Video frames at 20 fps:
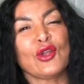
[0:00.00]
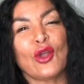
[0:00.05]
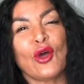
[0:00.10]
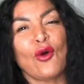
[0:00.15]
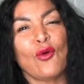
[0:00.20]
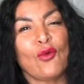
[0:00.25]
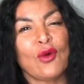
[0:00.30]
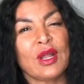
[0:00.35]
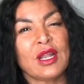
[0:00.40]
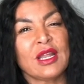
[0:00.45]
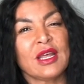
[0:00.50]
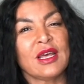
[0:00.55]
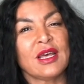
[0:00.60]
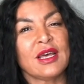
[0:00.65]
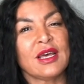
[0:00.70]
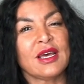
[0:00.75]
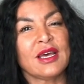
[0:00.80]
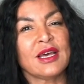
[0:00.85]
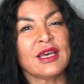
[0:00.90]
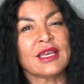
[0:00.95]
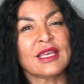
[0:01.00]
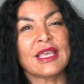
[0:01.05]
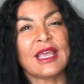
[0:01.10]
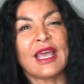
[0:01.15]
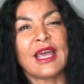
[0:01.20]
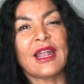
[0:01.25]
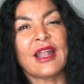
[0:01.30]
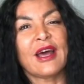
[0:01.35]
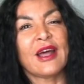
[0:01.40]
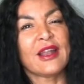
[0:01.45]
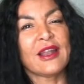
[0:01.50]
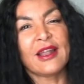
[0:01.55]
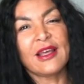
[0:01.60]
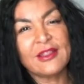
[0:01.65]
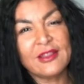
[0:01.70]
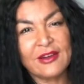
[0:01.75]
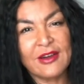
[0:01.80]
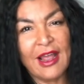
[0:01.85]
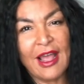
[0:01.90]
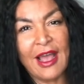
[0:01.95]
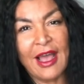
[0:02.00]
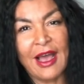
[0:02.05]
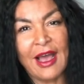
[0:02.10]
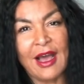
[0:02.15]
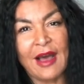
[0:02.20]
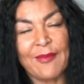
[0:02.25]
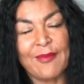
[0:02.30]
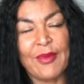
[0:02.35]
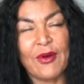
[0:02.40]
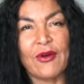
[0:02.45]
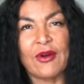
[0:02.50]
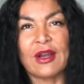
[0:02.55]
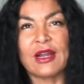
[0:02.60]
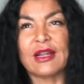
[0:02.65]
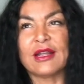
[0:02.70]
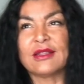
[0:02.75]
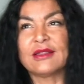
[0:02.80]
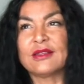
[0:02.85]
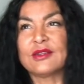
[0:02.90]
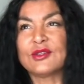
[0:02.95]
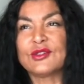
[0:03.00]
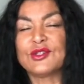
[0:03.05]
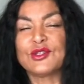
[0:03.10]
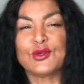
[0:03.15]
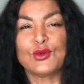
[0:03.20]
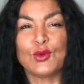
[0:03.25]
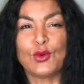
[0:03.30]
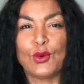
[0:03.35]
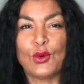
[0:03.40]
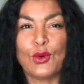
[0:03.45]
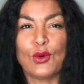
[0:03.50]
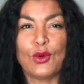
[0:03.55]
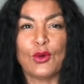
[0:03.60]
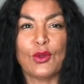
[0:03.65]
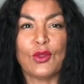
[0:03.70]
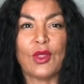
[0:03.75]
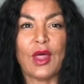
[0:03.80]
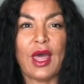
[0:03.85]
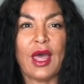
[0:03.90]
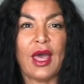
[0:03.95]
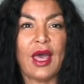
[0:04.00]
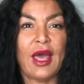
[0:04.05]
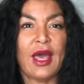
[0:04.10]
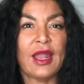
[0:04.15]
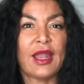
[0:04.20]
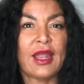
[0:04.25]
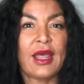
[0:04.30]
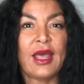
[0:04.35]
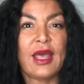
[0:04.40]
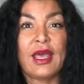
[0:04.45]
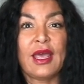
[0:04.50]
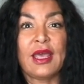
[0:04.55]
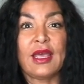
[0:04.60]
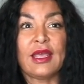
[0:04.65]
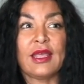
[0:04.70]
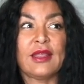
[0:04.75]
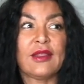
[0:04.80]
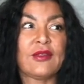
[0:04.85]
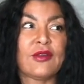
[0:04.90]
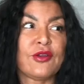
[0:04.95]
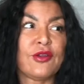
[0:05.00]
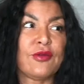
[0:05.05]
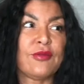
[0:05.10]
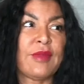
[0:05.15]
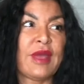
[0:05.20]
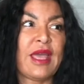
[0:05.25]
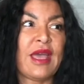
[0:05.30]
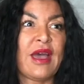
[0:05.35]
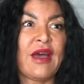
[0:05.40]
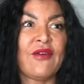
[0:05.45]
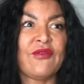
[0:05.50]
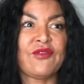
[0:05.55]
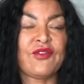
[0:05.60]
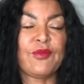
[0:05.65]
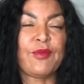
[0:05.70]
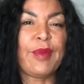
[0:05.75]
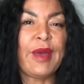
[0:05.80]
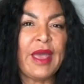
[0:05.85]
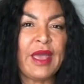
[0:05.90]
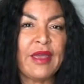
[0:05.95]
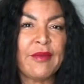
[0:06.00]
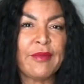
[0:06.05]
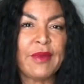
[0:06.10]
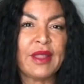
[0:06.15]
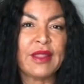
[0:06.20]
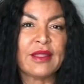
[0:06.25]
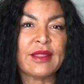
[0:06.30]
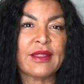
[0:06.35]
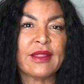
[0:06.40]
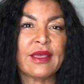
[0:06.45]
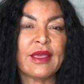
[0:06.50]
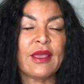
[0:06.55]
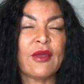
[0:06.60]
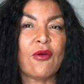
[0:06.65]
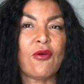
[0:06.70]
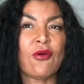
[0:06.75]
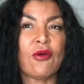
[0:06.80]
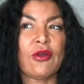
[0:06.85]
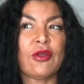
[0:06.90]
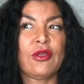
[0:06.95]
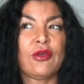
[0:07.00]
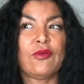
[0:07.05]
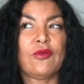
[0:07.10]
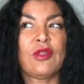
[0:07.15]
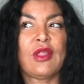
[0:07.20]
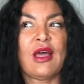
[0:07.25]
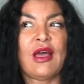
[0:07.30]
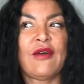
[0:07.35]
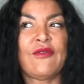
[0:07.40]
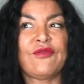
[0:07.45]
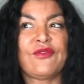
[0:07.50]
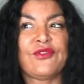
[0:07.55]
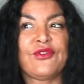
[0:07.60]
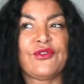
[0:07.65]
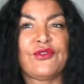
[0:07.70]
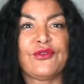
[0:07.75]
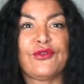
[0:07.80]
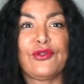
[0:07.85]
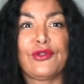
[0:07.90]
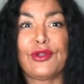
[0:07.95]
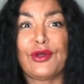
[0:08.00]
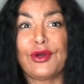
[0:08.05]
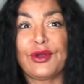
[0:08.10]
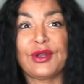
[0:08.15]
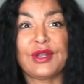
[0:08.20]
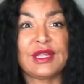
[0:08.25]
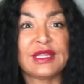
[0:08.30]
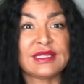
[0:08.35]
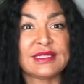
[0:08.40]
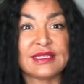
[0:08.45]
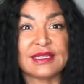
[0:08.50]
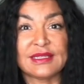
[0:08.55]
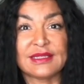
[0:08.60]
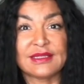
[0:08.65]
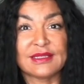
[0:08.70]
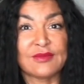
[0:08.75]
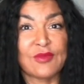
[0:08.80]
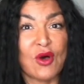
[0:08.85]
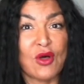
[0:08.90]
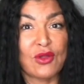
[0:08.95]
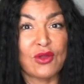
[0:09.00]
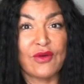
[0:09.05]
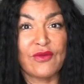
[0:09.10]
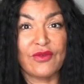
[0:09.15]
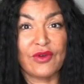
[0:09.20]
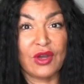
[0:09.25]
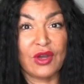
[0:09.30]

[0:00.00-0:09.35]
don't wanna get another app or another tool that either you may have to pay monthly or you will have to learn the system all over